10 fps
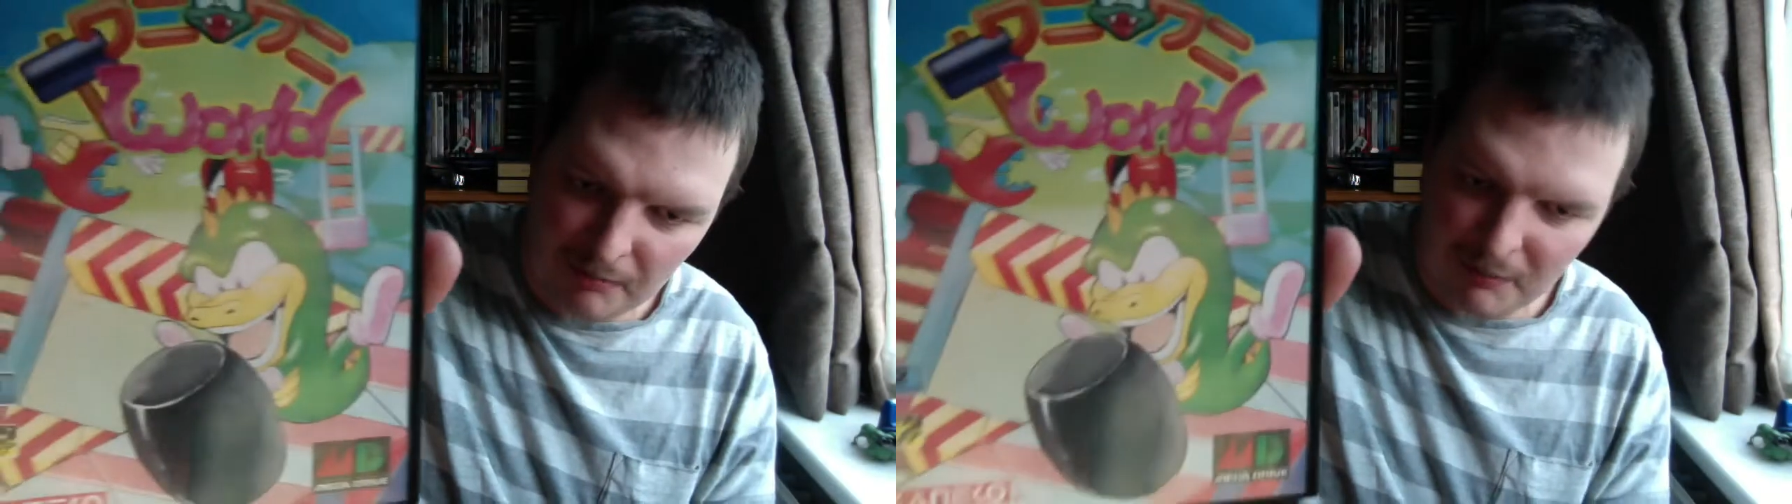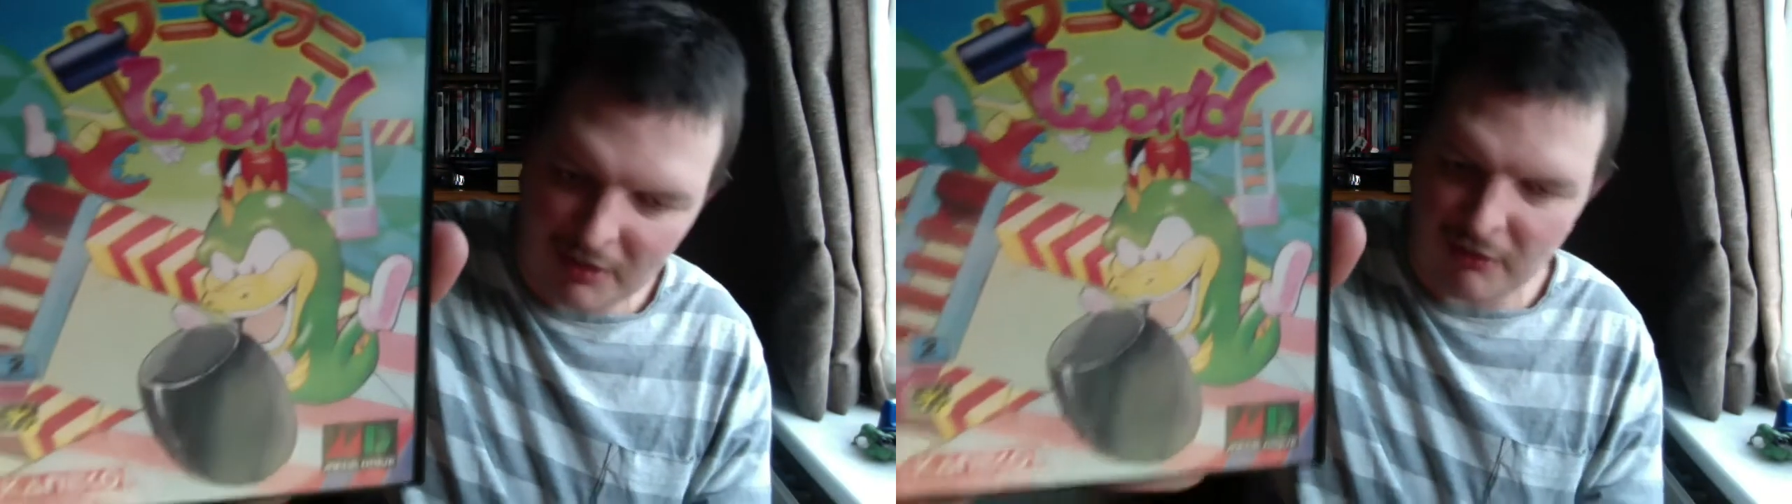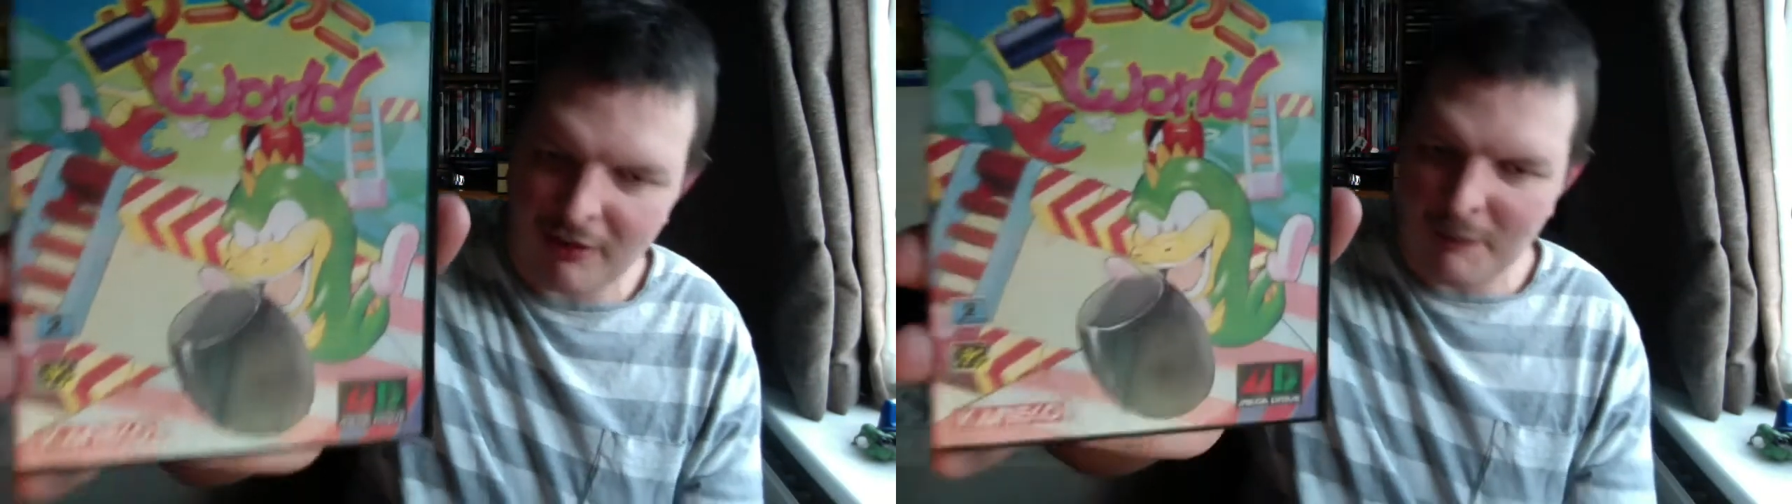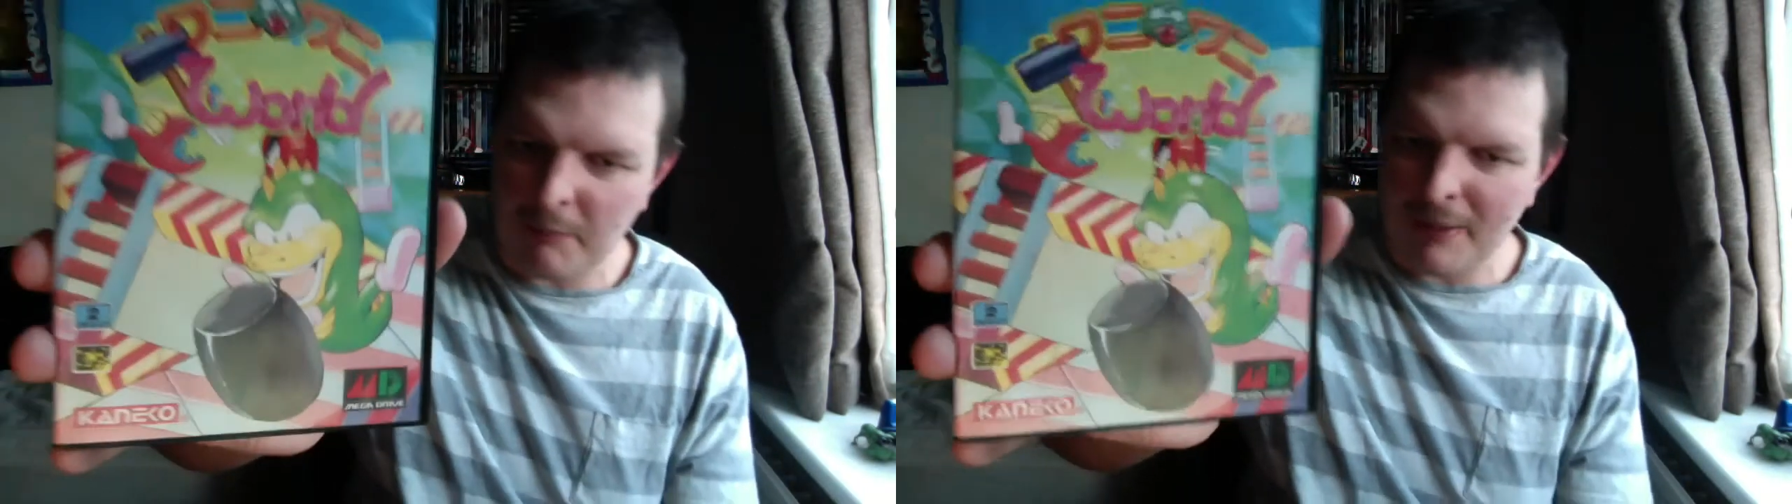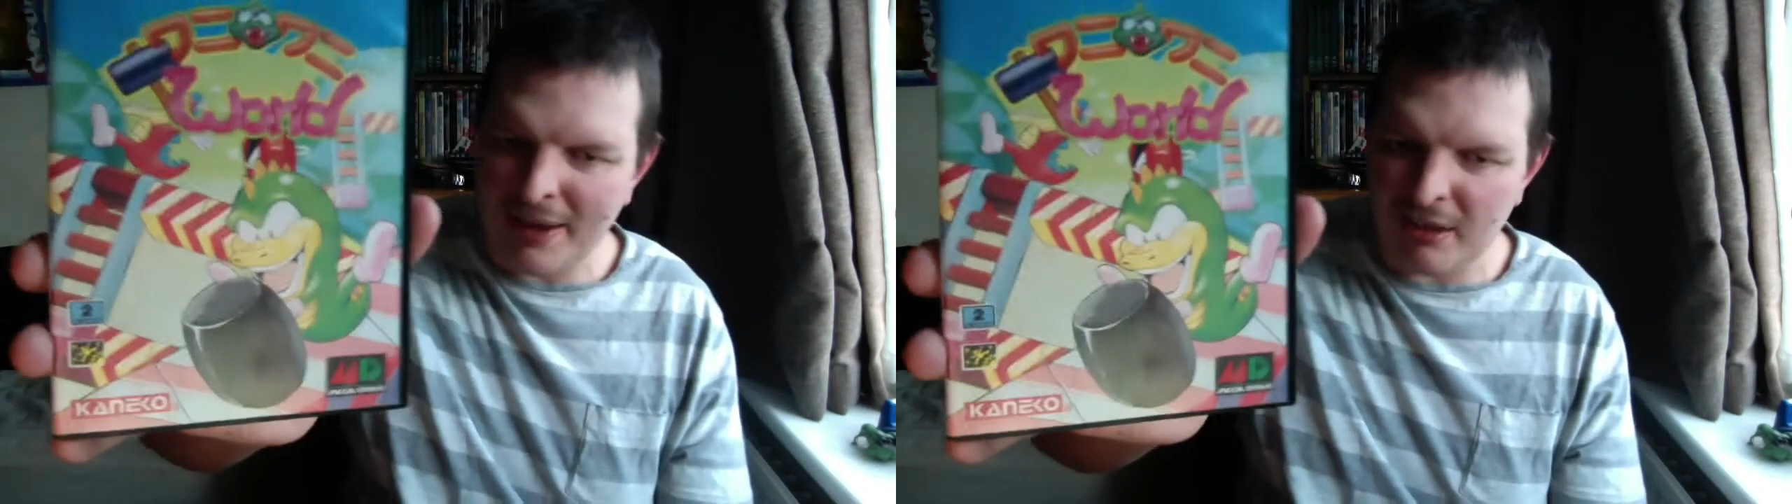massive great
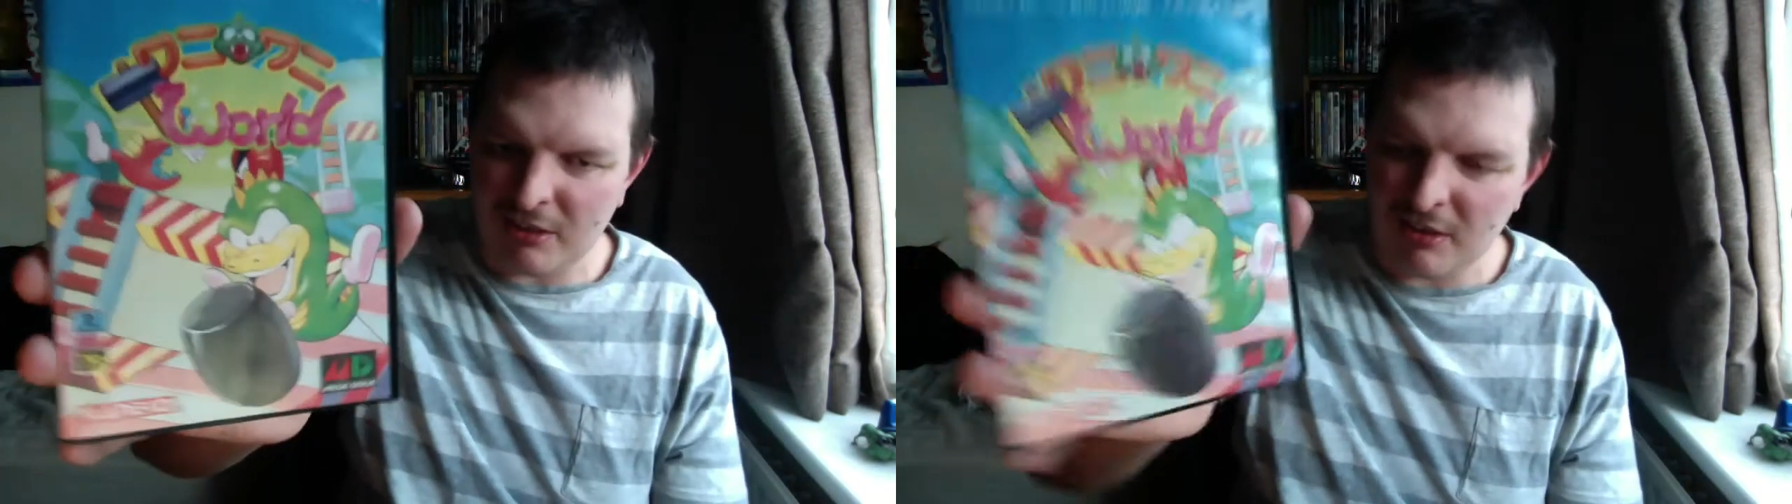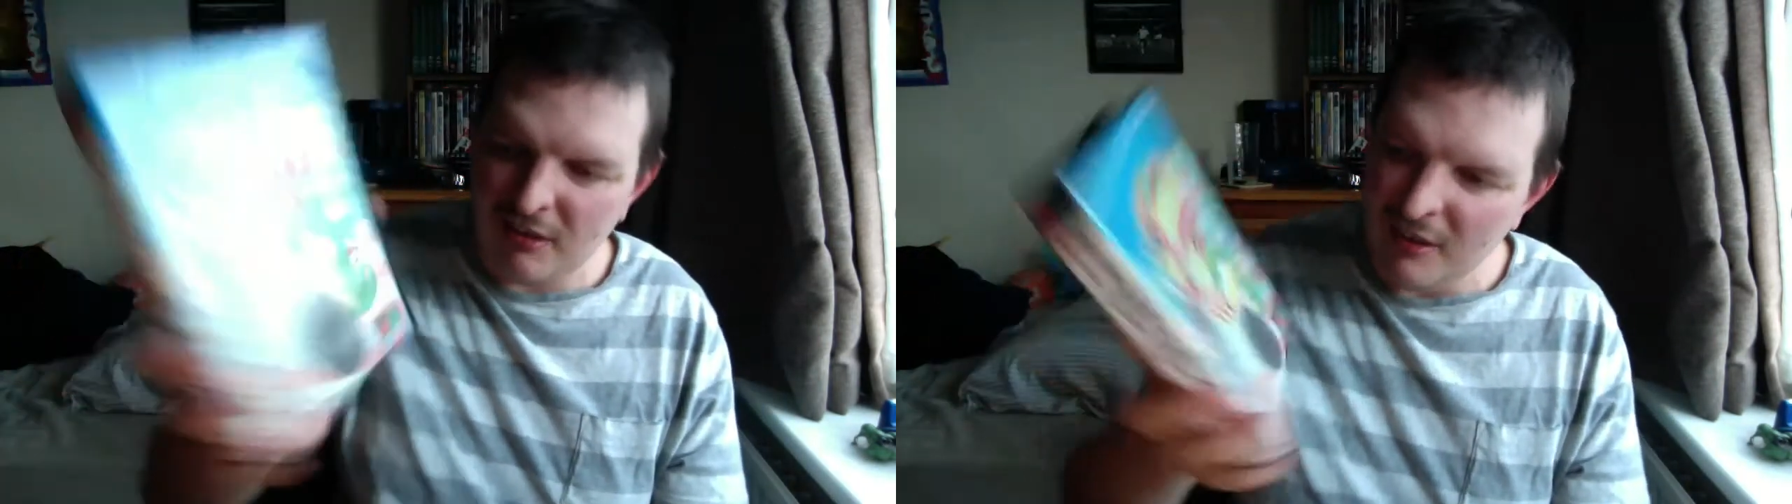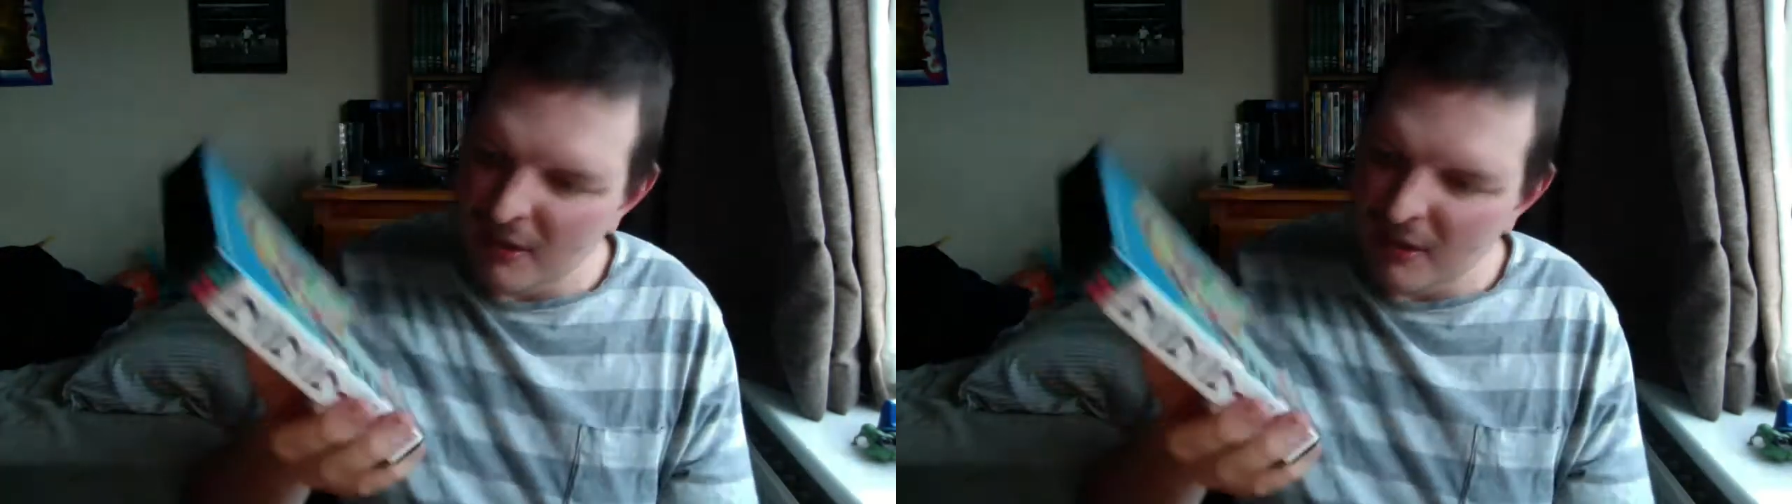big mallet.